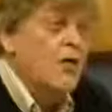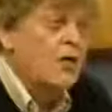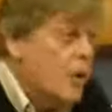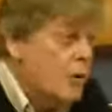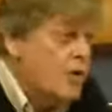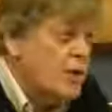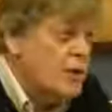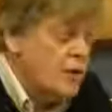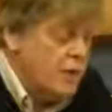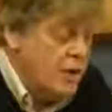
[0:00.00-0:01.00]
chosen
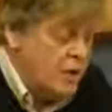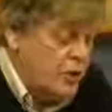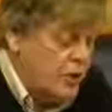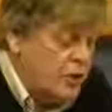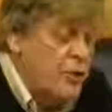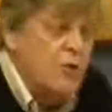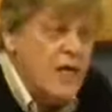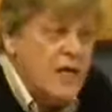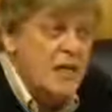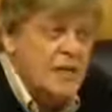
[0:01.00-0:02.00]
to endure
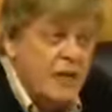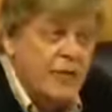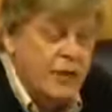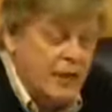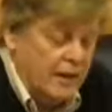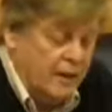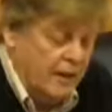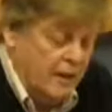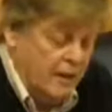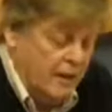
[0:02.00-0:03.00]
unique suffering,
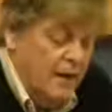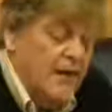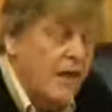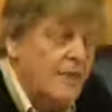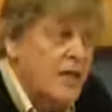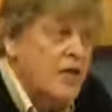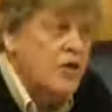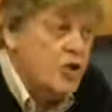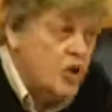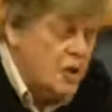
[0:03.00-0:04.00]
and having
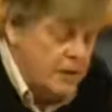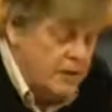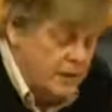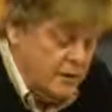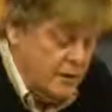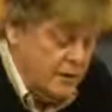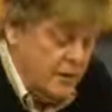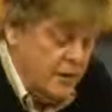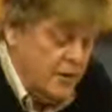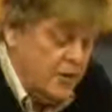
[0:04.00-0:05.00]
endured it,
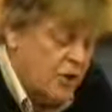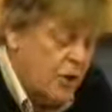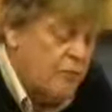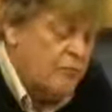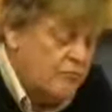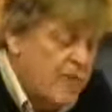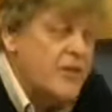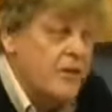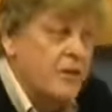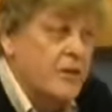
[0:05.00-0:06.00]
to show the
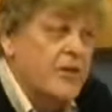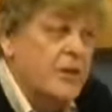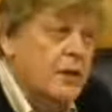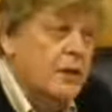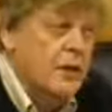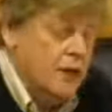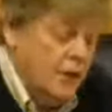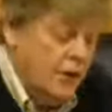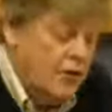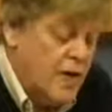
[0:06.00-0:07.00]
rest of us
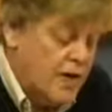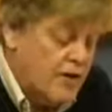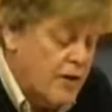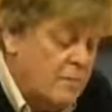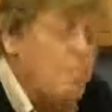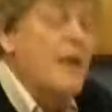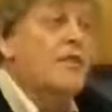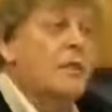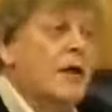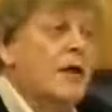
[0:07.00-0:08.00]
that creating a
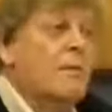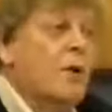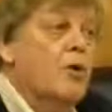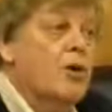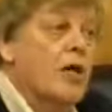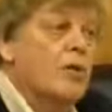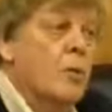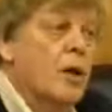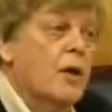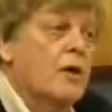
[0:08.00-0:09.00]
better and more
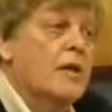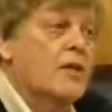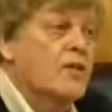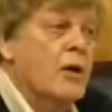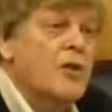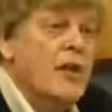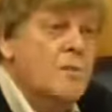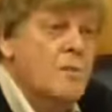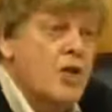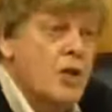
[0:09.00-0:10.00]
just world is not a
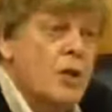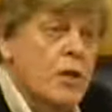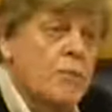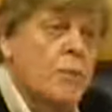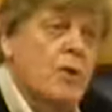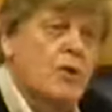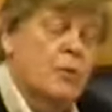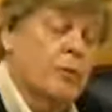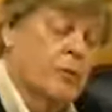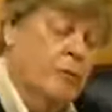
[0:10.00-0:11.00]
mission
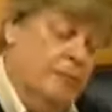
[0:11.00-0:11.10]
impossible.